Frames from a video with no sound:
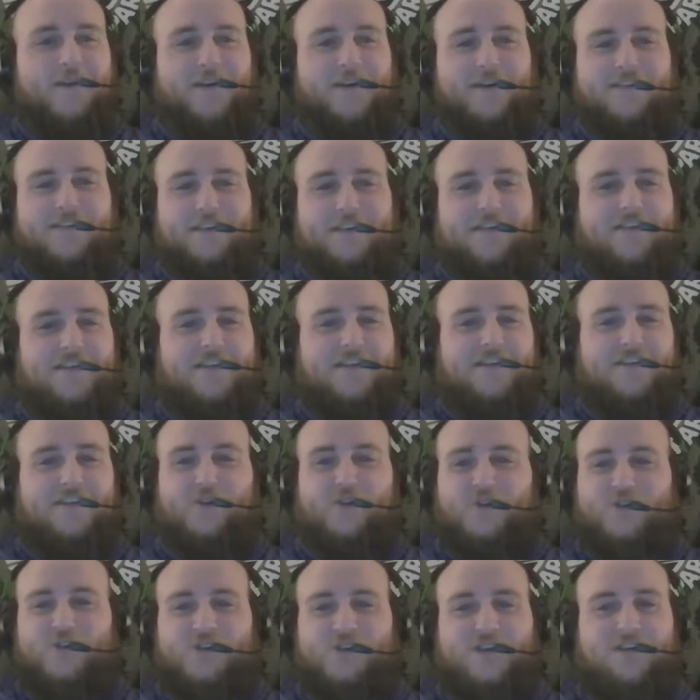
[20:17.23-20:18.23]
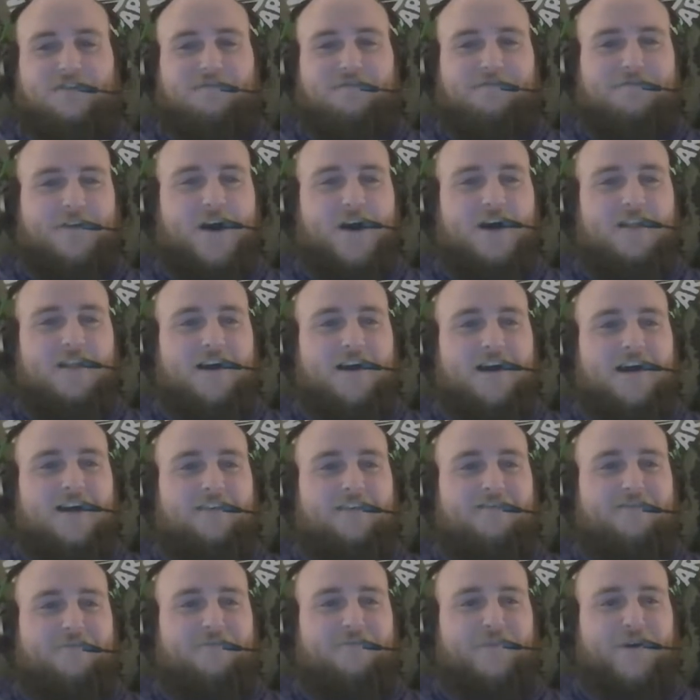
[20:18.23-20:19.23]
because I think they're just going to fall
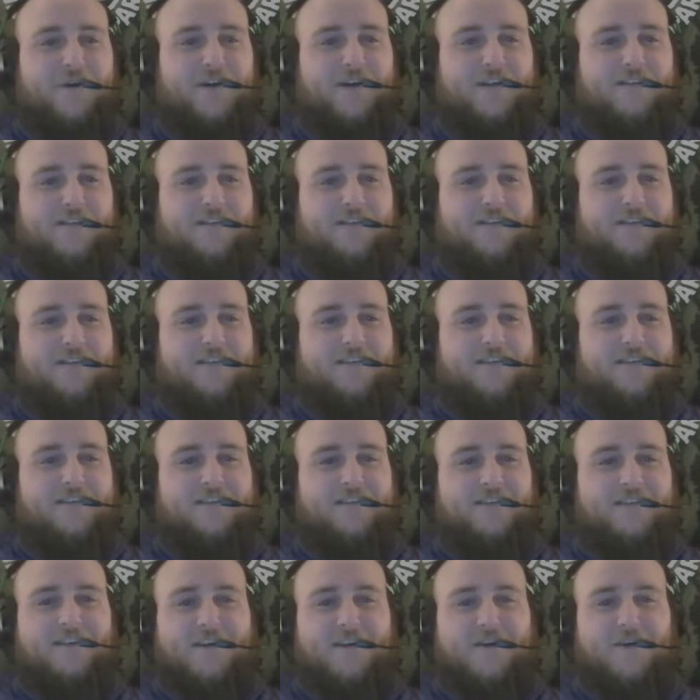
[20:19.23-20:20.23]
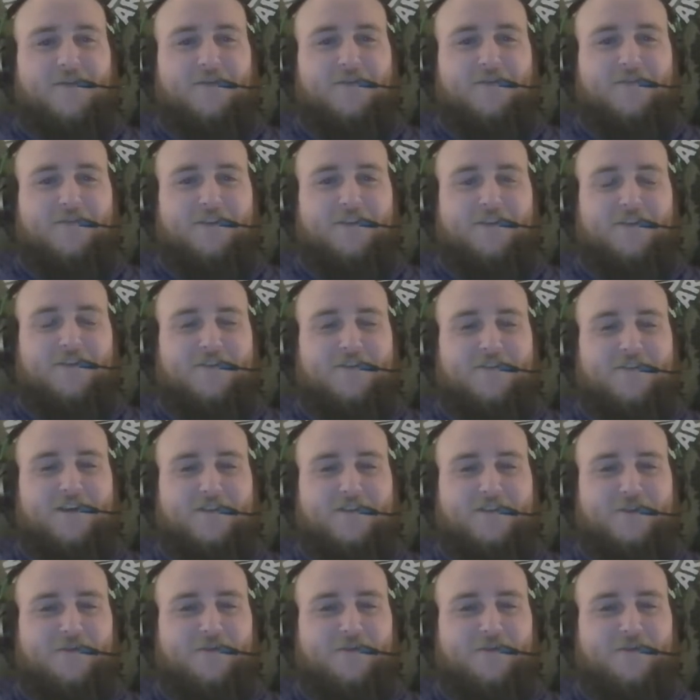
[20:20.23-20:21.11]
off, but, you're a